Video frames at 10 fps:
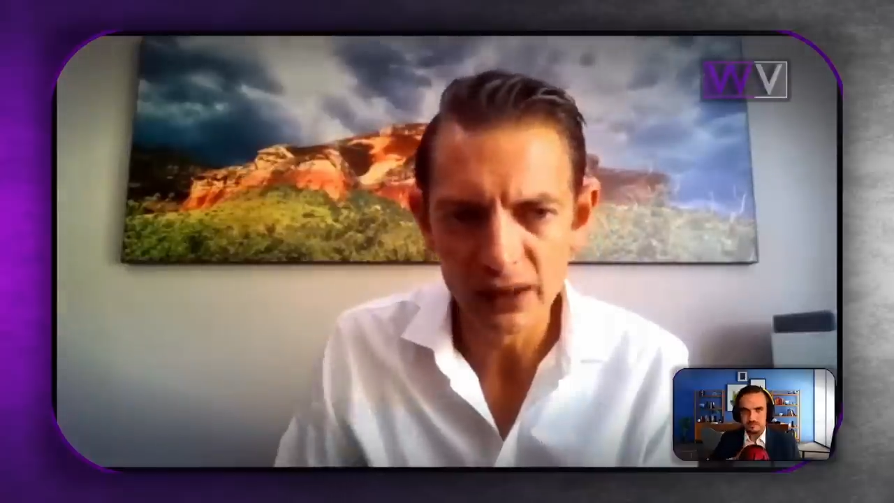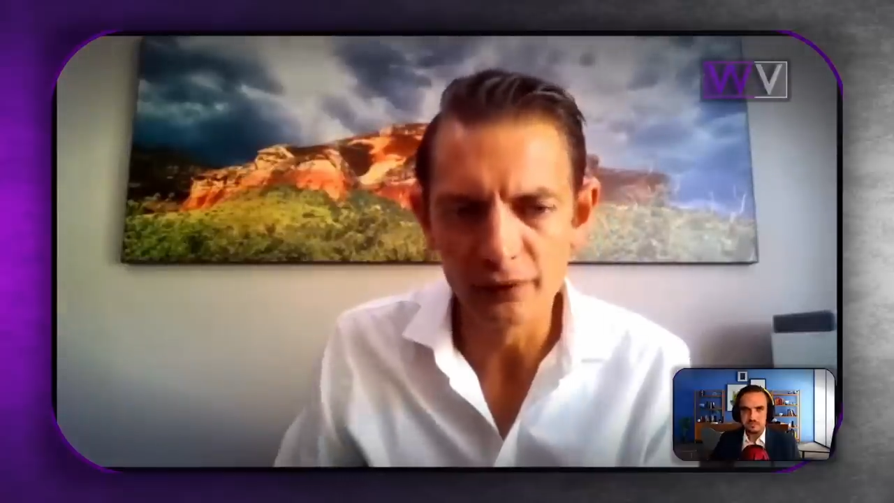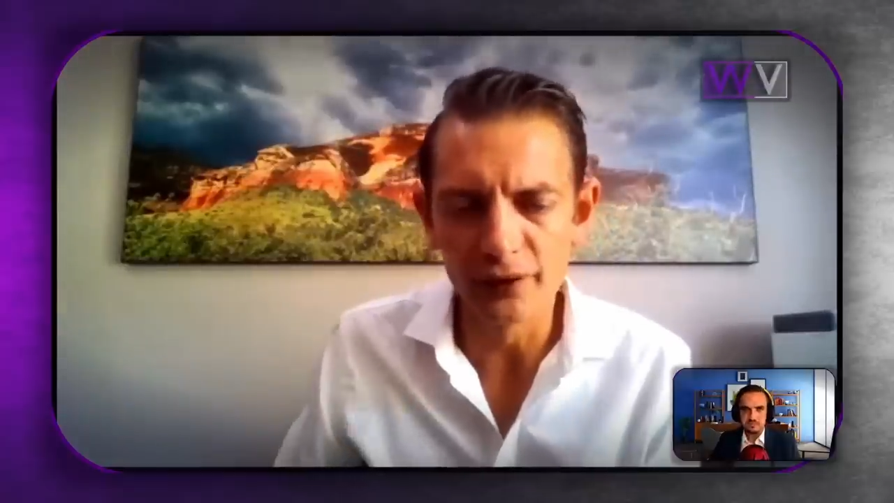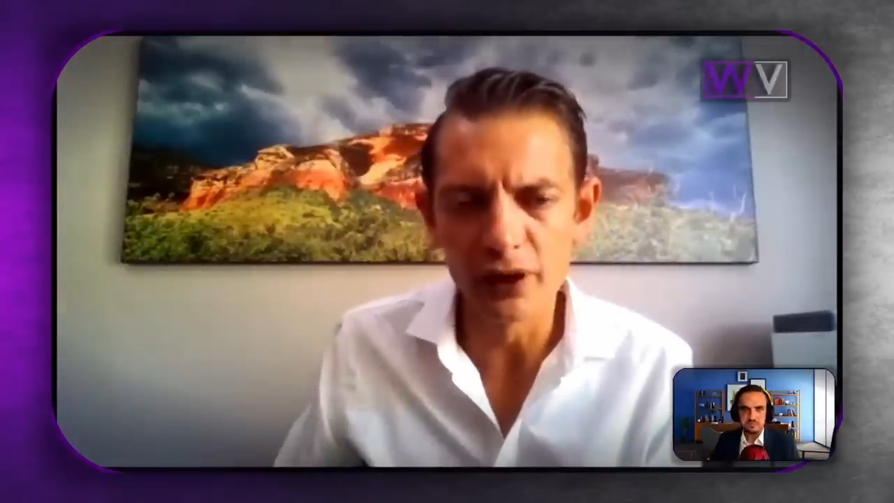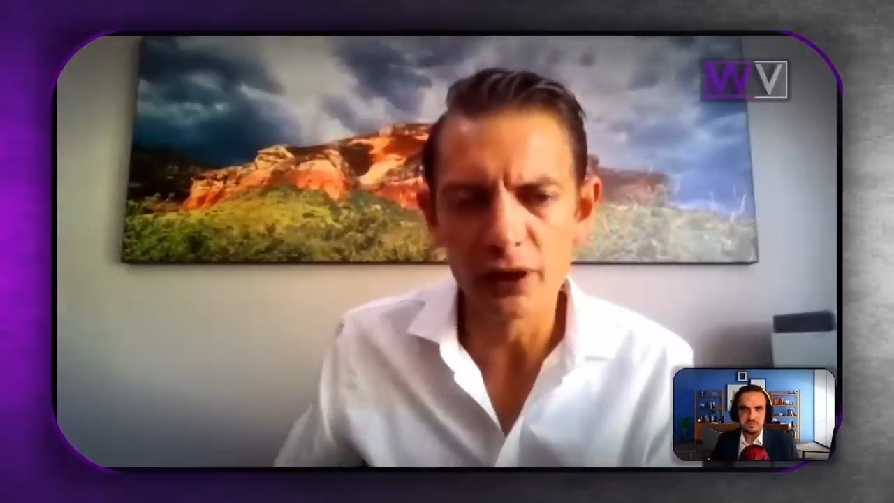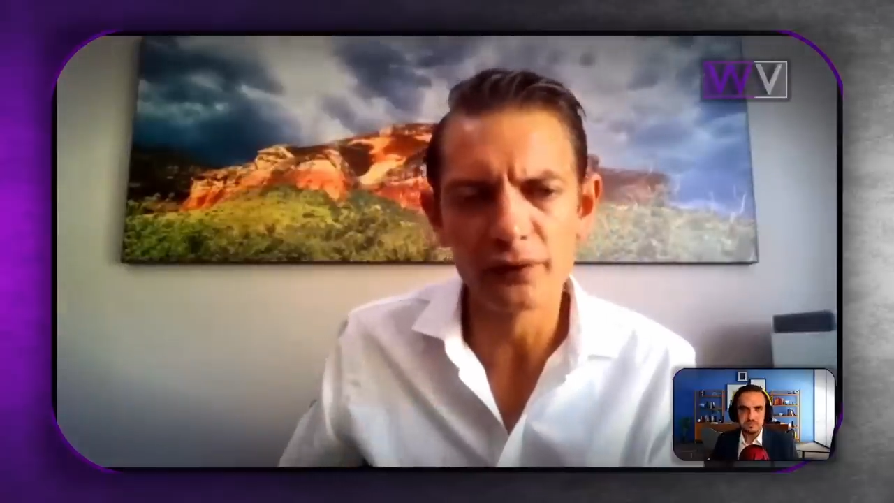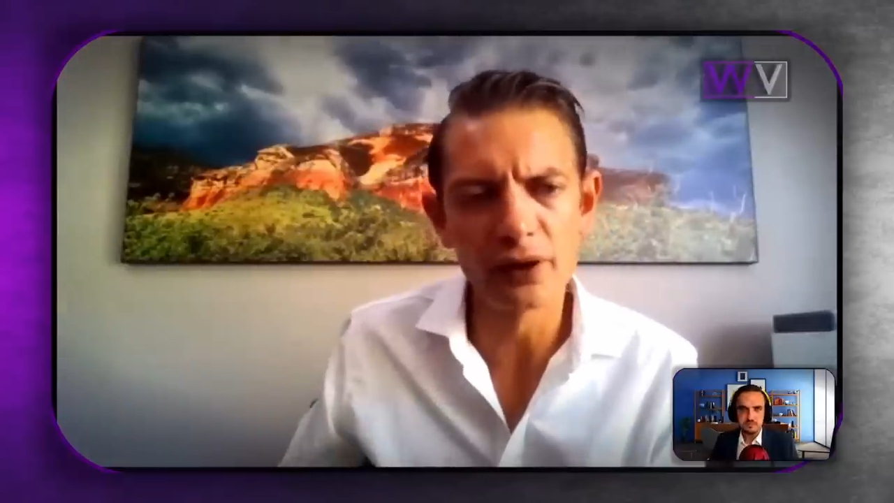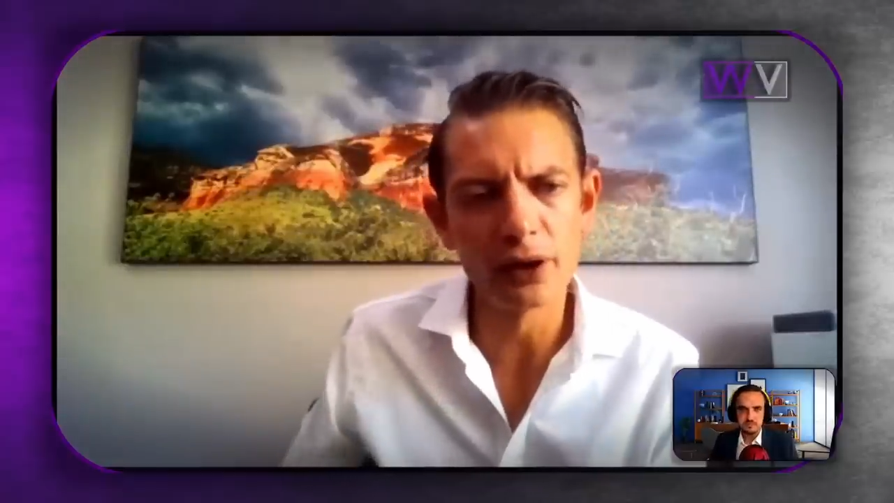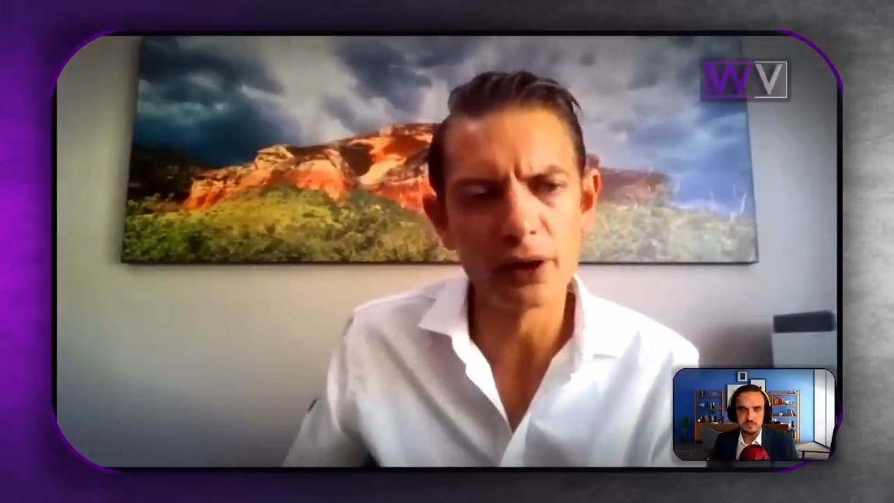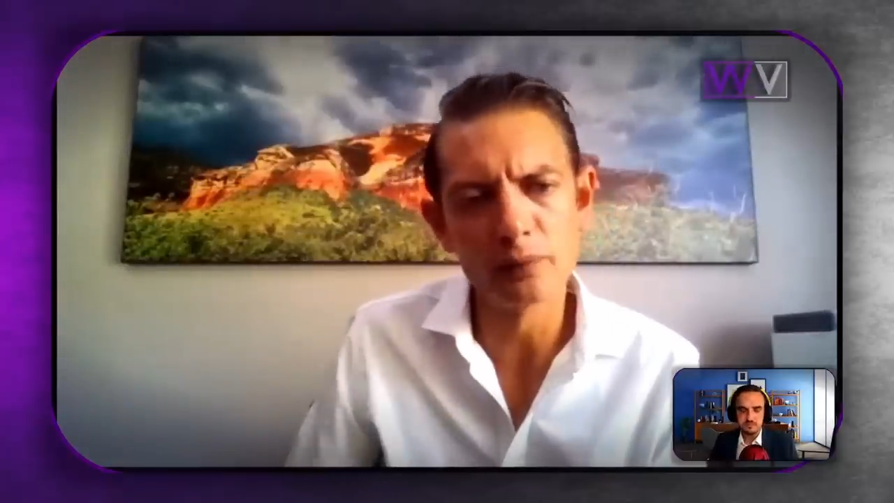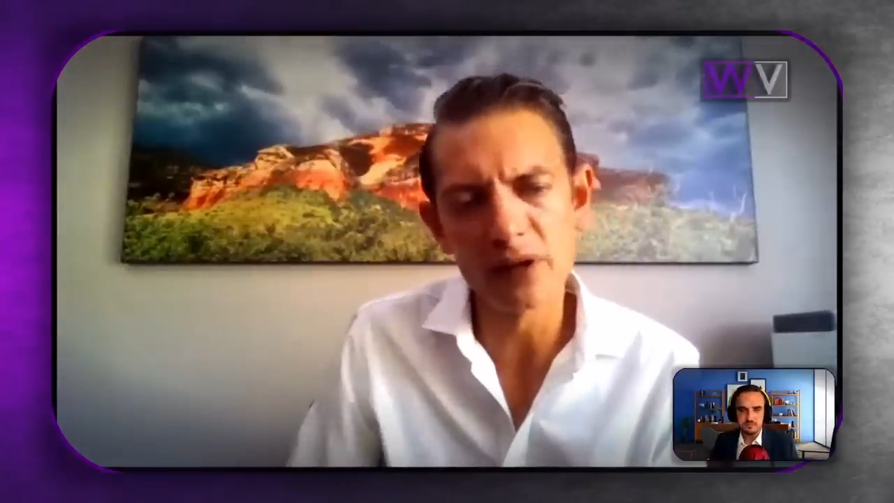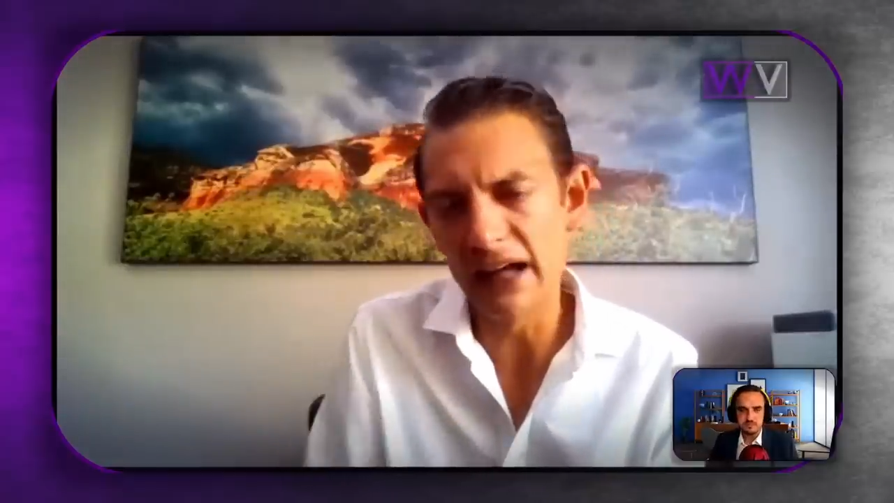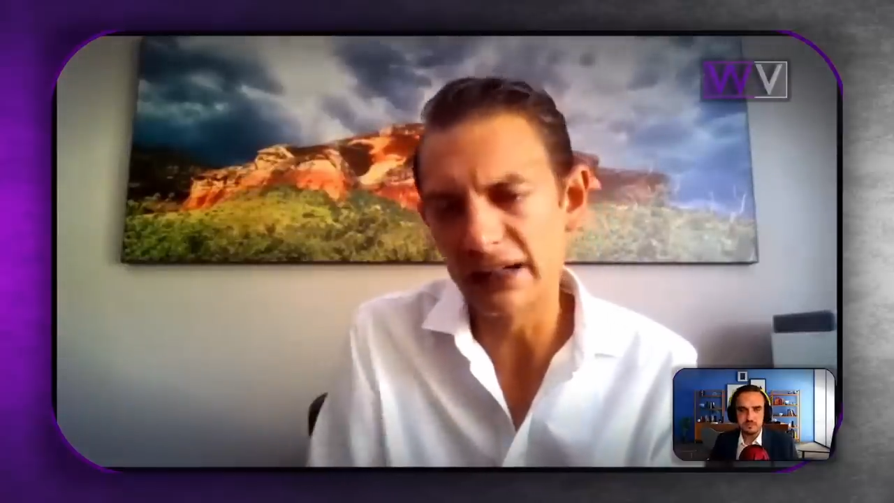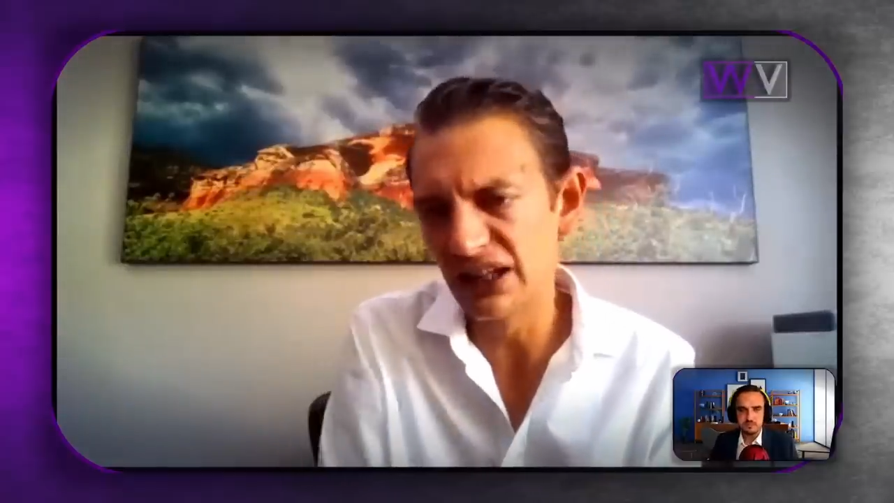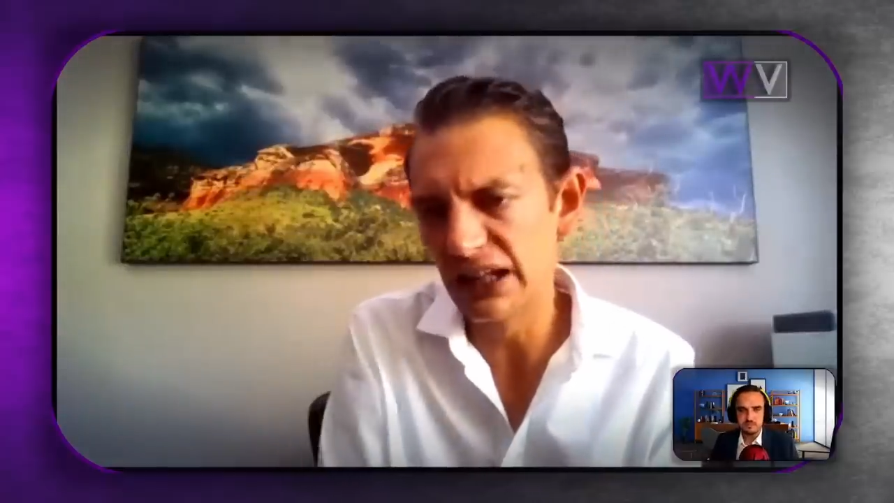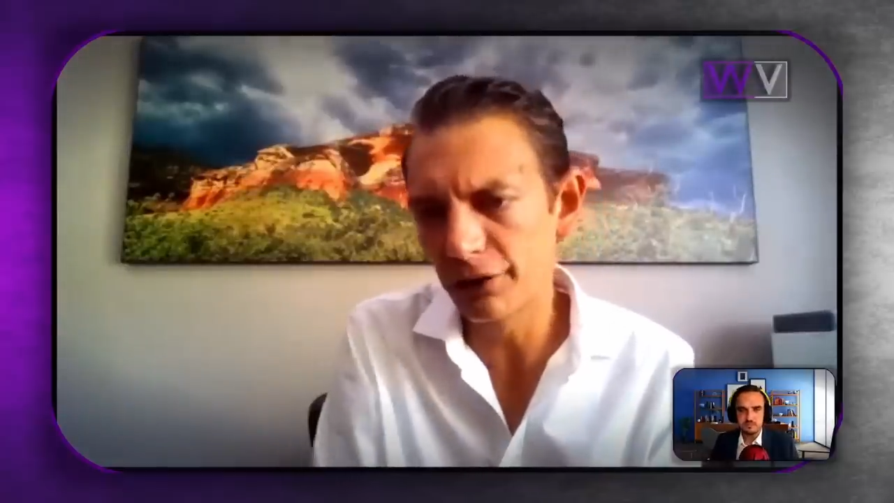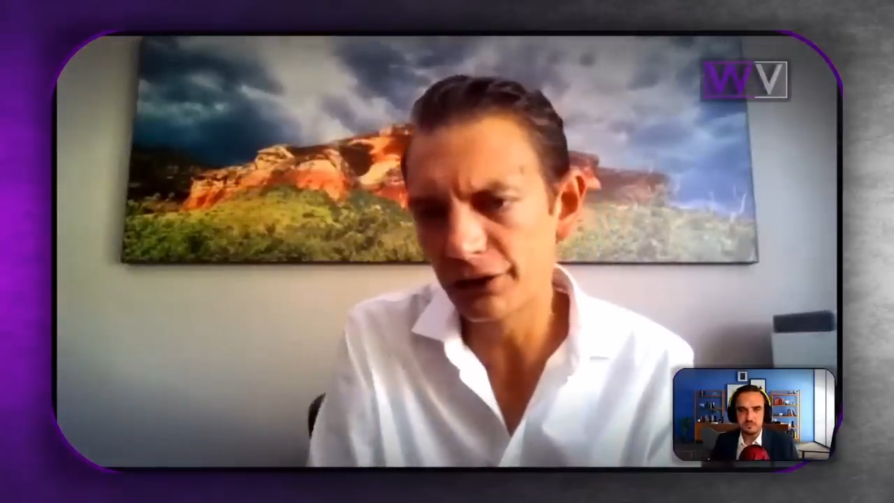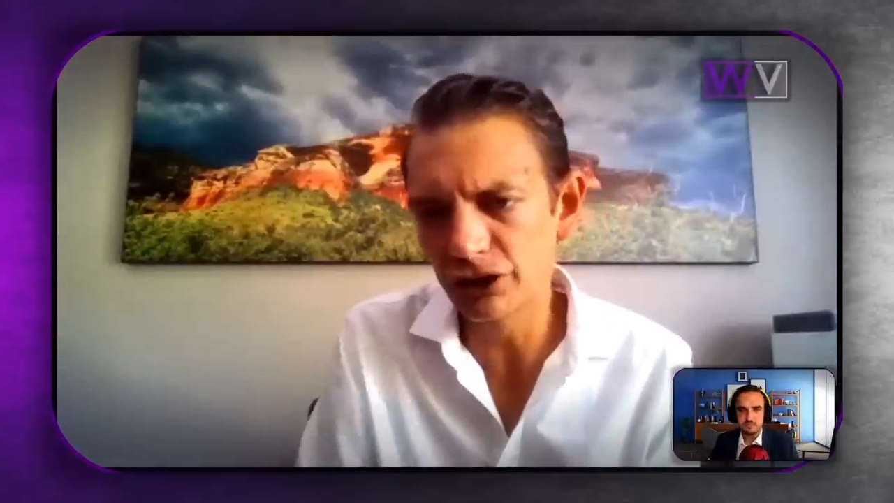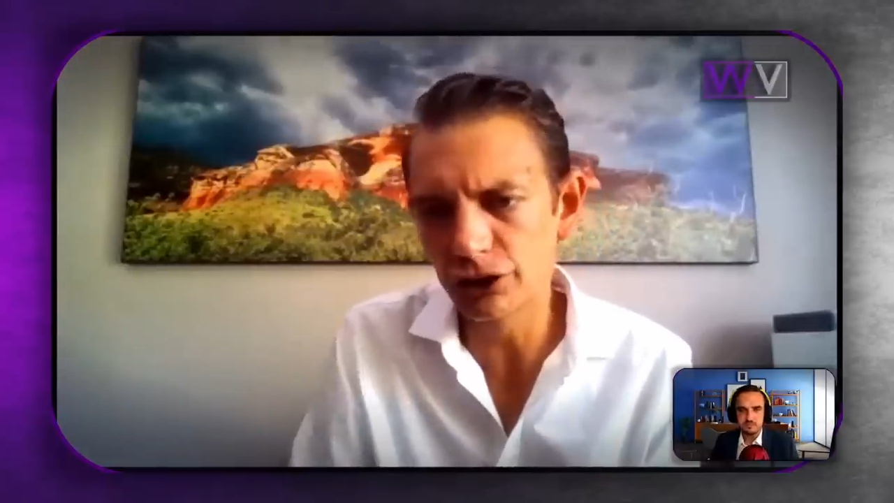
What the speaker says: the adherence